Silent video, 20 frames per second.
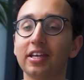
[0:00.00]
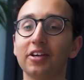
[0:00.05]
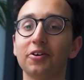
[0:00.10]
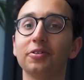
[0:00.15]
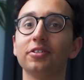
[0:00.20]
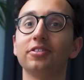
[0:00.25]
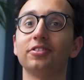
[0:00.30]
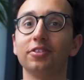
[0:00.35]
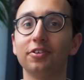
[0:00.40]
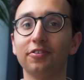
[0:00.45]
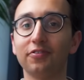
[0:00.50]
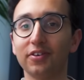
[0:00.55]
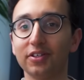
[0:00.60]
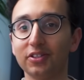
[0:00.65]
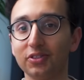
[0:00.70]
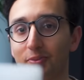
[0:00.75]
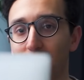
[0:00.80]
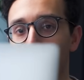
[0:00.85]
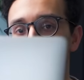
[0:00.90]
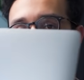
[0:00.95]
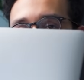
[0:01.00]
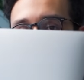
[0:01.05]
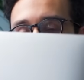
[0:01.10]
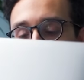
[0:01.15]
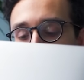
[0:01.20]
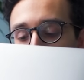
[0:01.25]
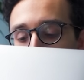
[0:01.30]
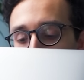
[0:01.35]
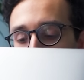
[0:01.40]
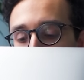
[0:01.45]
it on a surface where
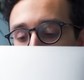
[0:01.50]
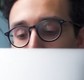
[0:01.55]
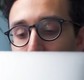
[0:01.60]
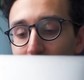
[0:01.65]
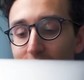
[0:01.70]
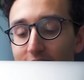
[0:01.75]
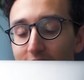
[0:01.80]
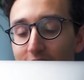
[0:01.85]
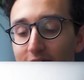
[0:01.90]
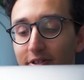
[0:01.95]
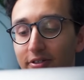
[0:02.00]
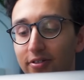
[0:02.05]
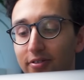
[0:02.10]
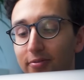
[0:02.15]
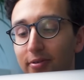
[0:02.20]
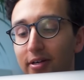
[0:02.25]
the thermals are not,